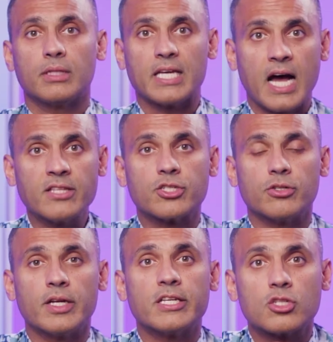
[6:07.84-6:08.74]
The
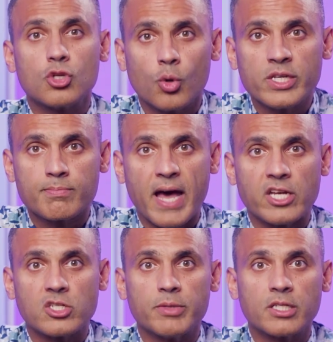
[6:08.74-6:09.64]
answer is noise
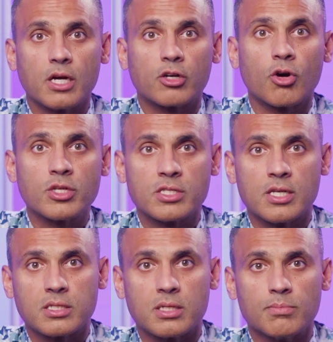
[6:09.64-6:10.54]
management across
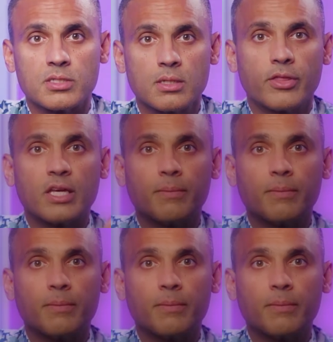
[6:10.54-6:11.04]
systems. Think